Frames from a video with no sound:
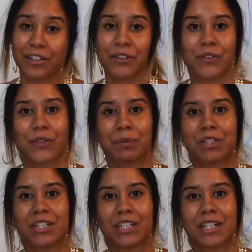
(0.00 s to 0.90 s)
a new sewing
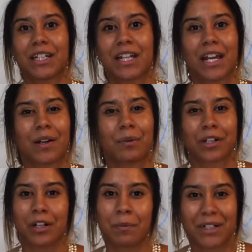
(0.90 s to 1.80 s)
machine and I
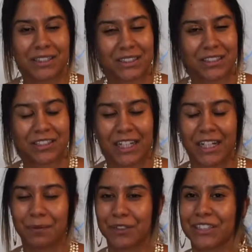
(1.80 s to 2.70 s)
want to unbox it on
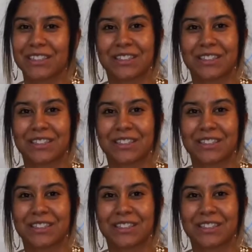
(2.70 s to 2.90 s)
camera,